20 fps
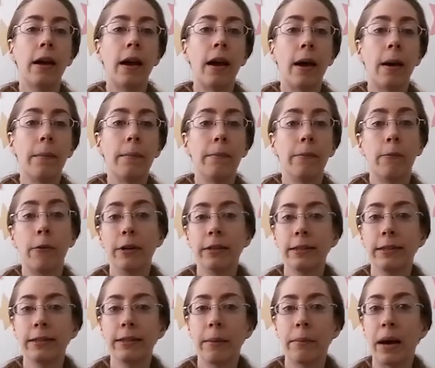
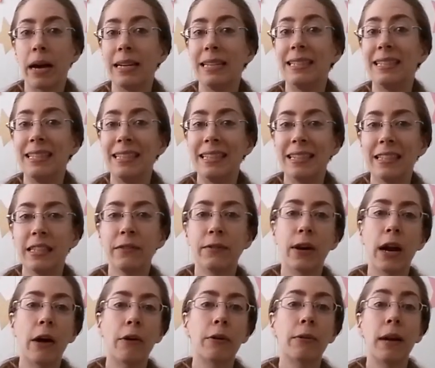wants some ideas
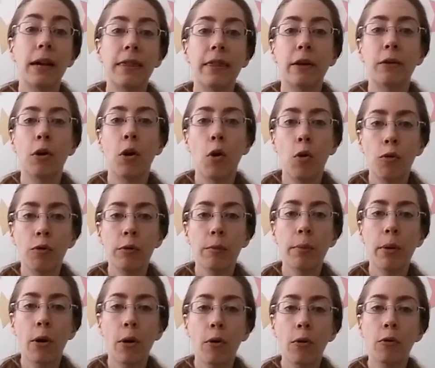for how to write their own
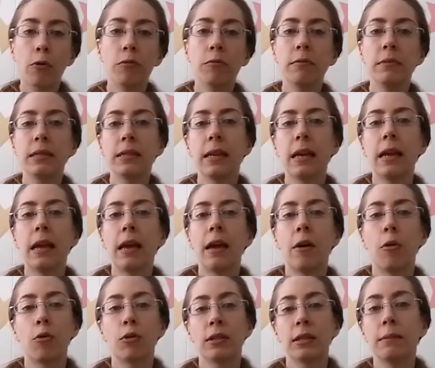poems
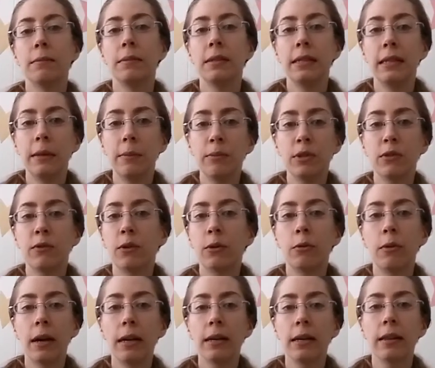or some tips for
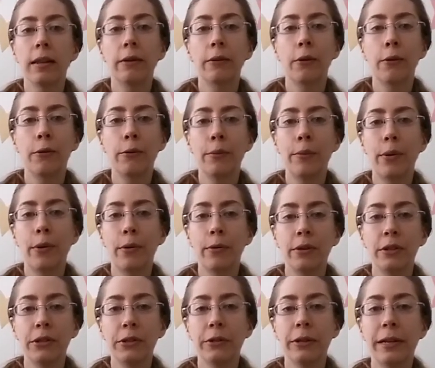writing their own
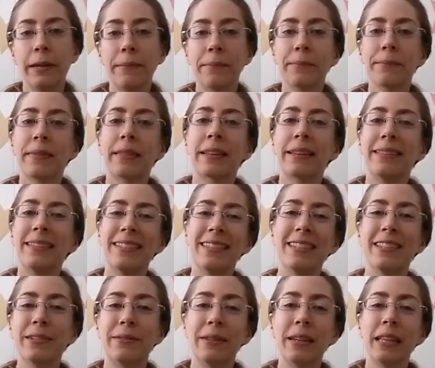poetry, this
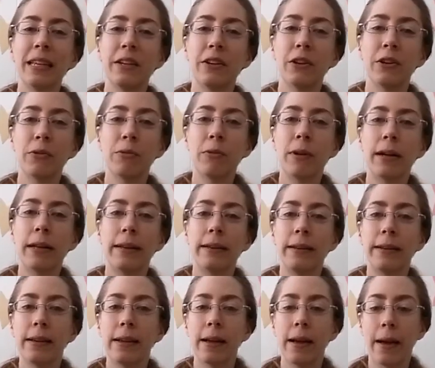is a really good
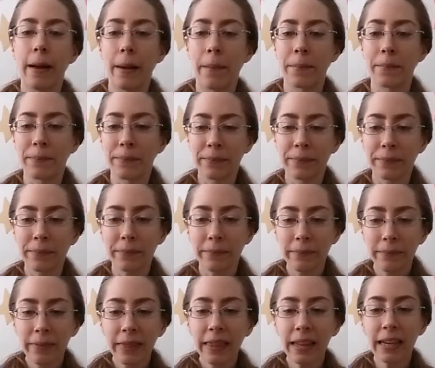one.
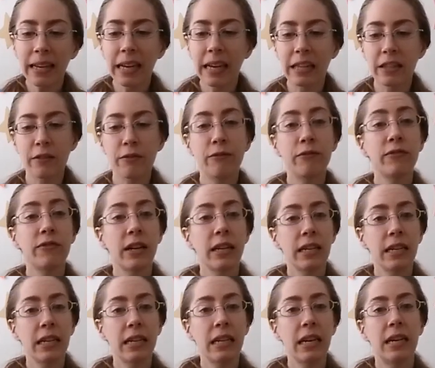It's
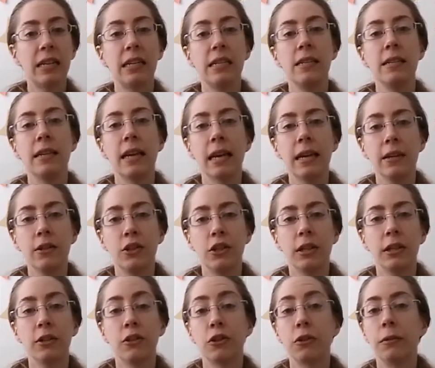funny and
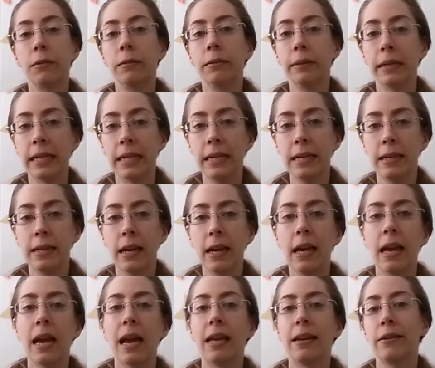engaging to read,
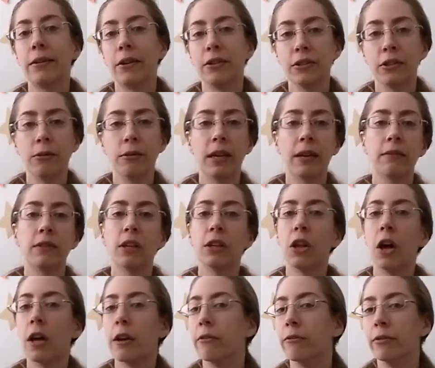and it also gives a
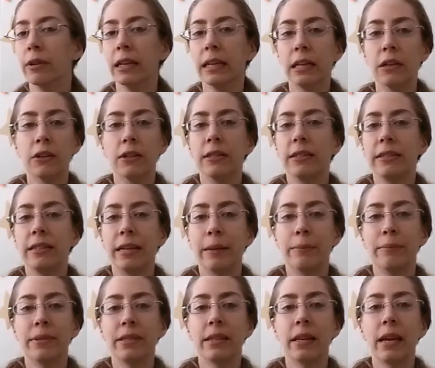lot of really good
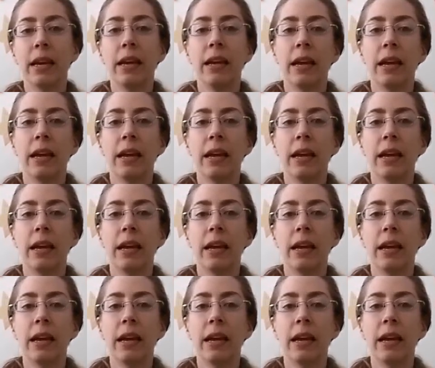tips